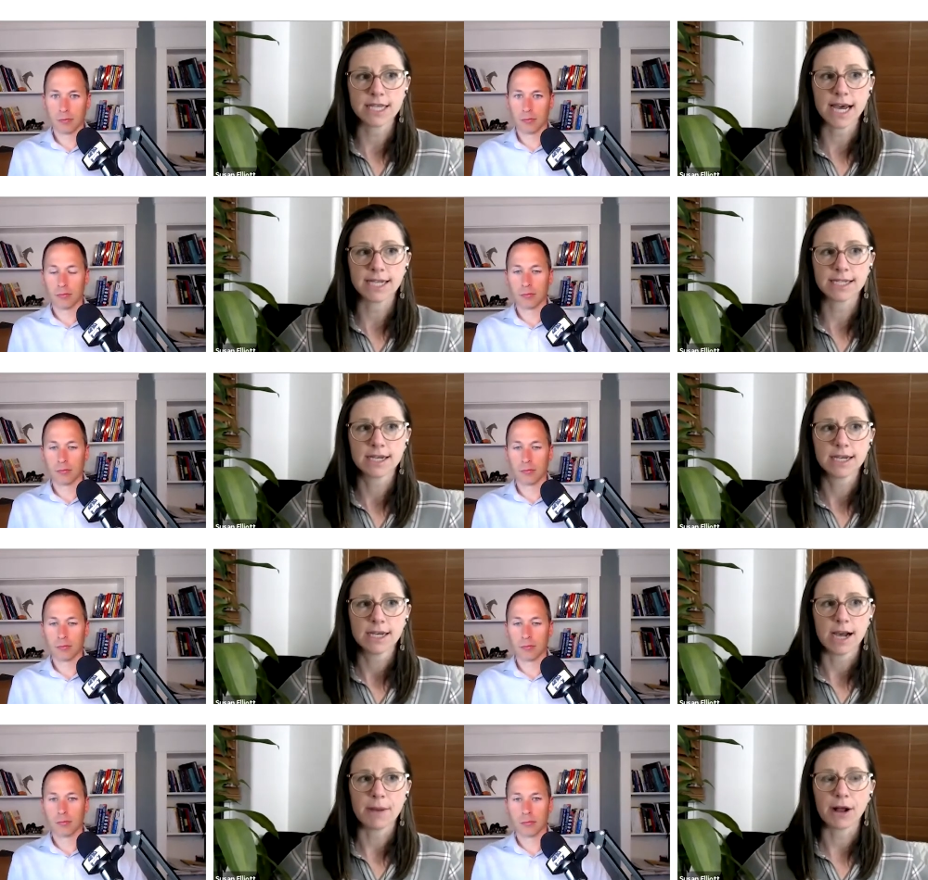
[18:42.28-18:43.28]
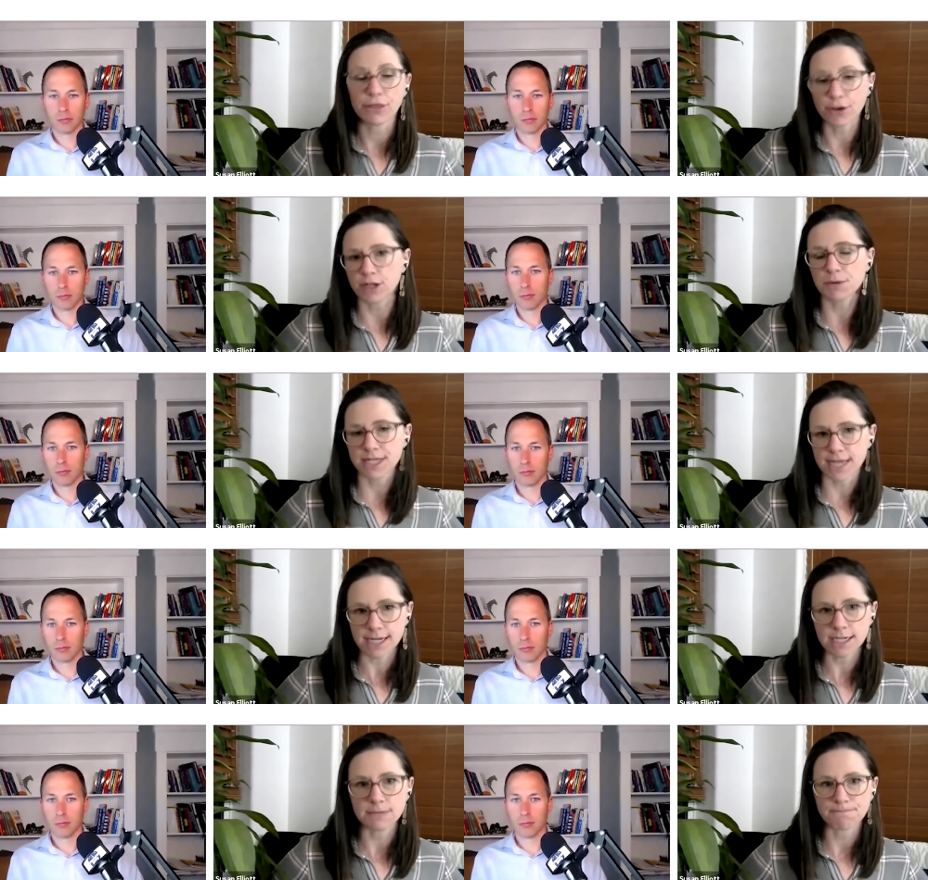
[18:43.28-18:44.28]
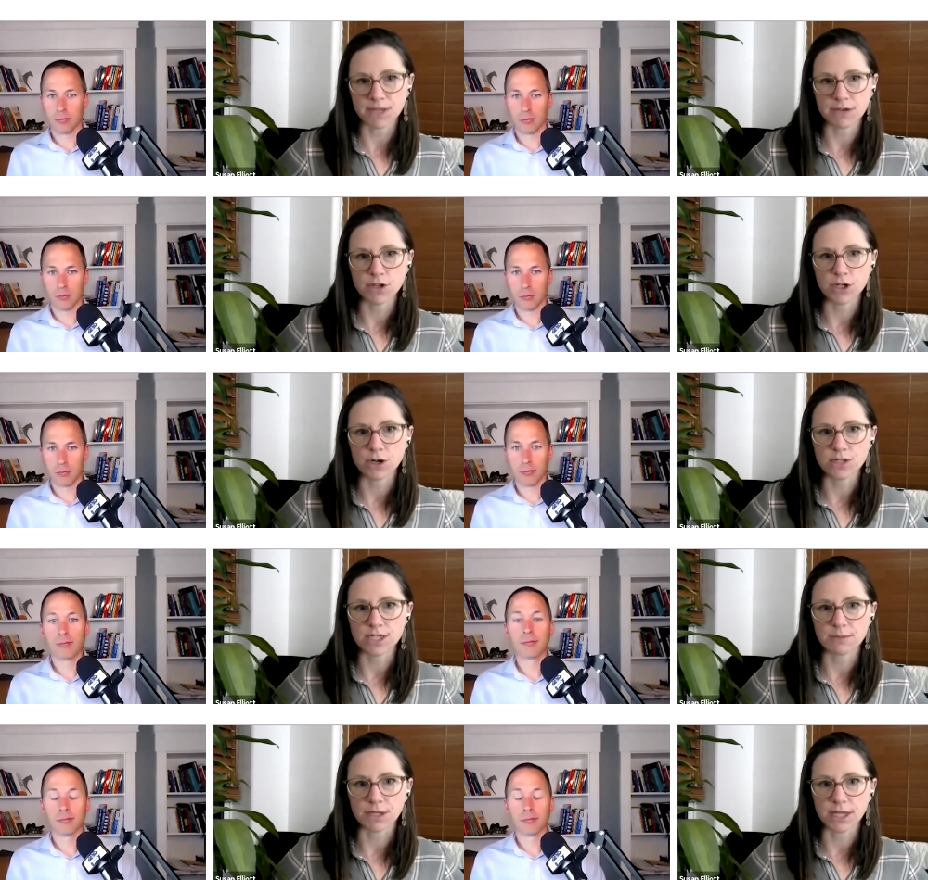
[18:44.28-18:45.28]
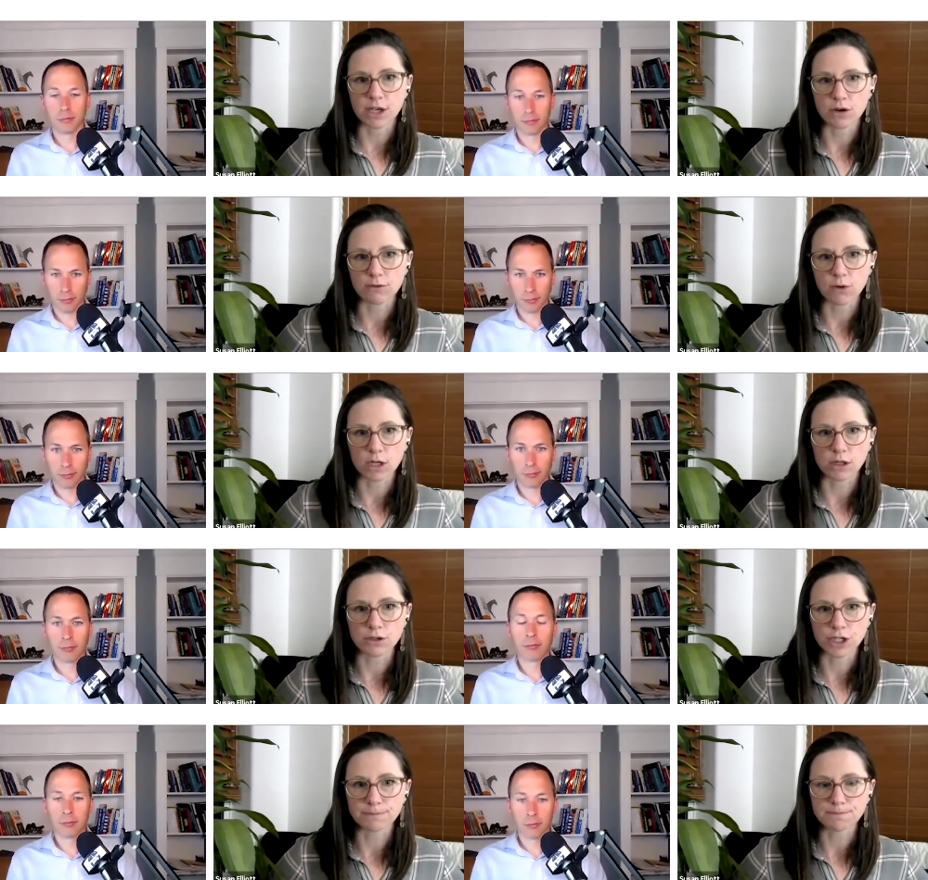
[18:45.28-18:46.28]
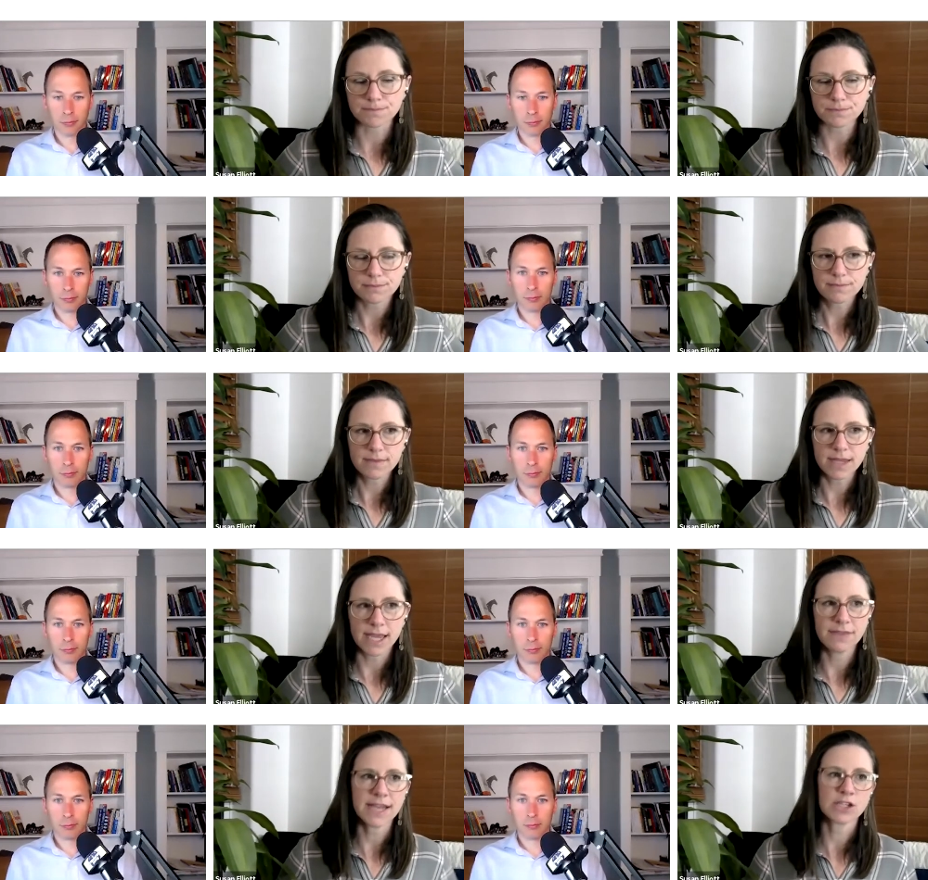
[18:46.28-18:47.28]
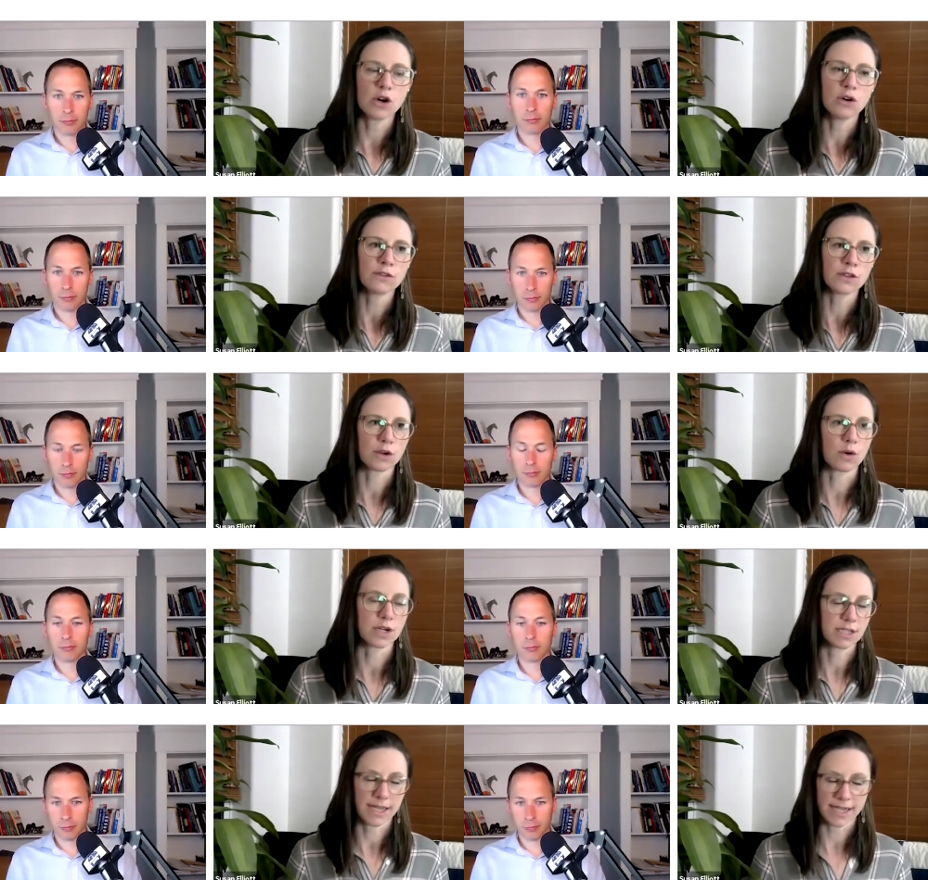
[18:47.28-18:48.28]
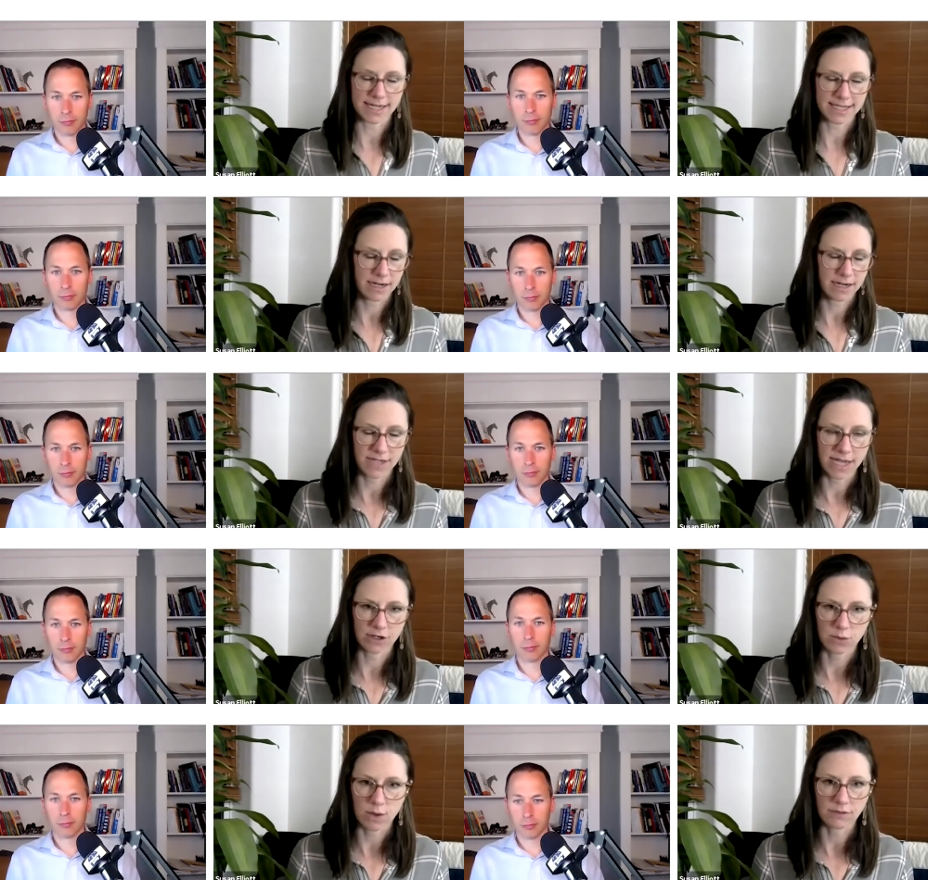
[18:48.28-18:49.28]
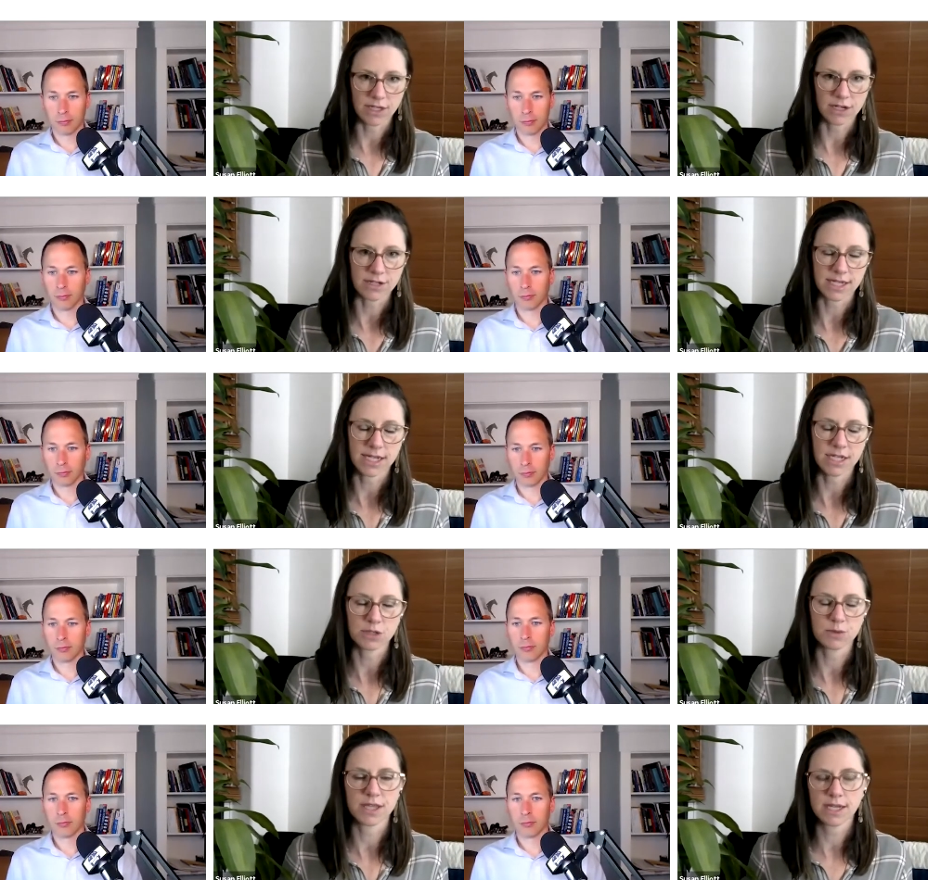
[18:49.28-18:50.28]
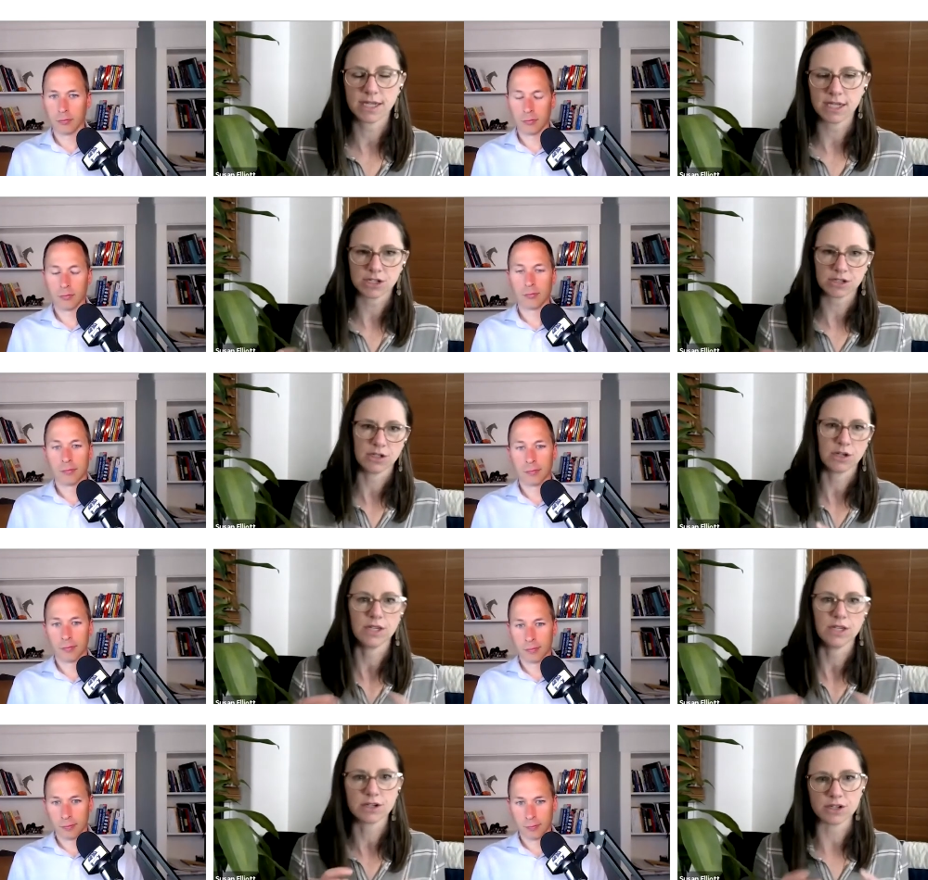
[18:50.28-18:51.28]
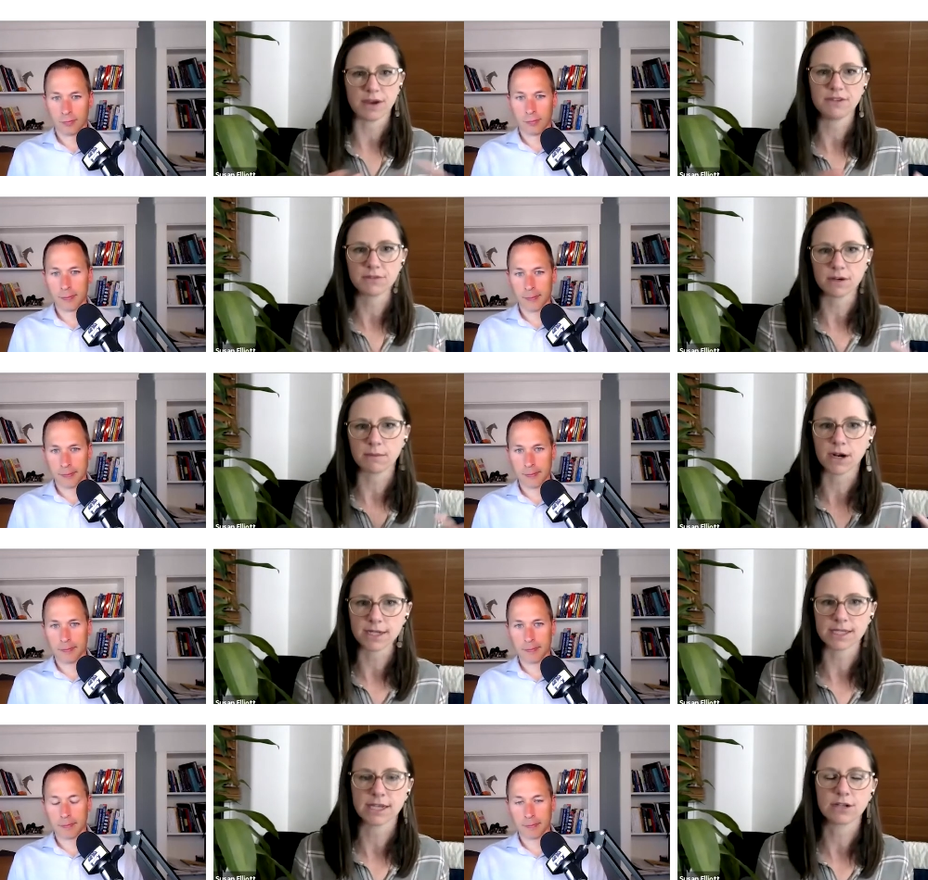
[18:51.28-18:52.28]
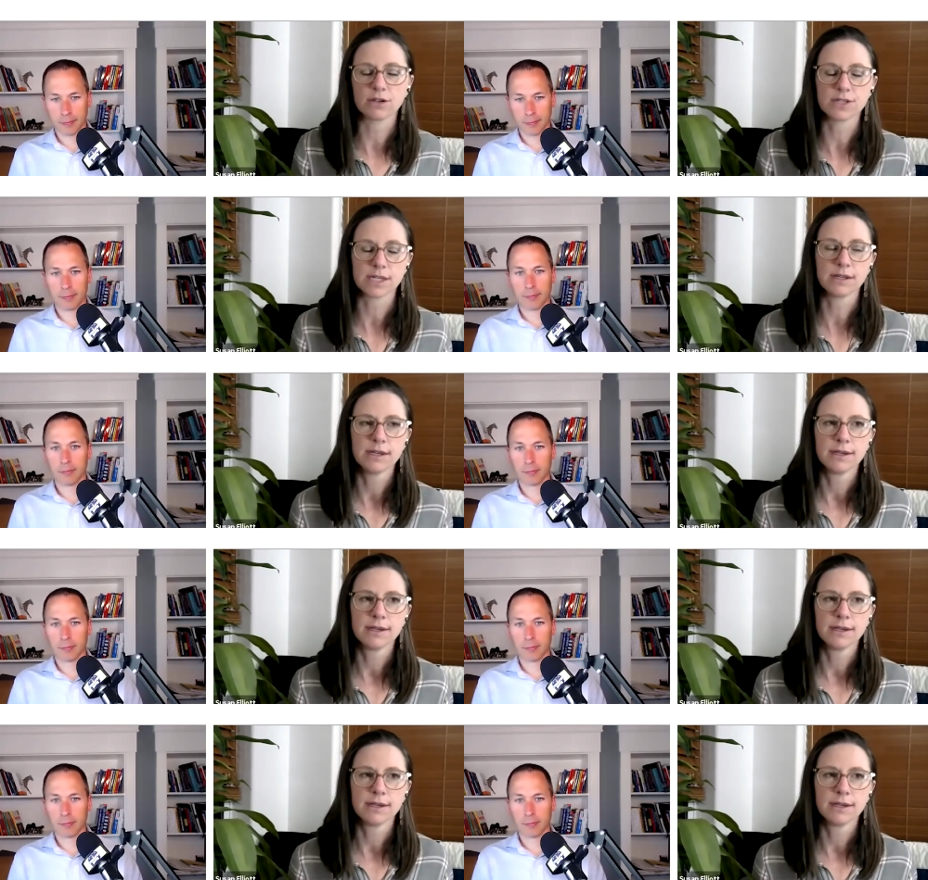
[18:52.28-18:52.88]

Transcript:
Speaker 1: that about thirty percent of the notes typically go to foreclosure. And that's over the course, like I said, of ten or twelve years, and each within each, you know, years, you have different market cycles. And,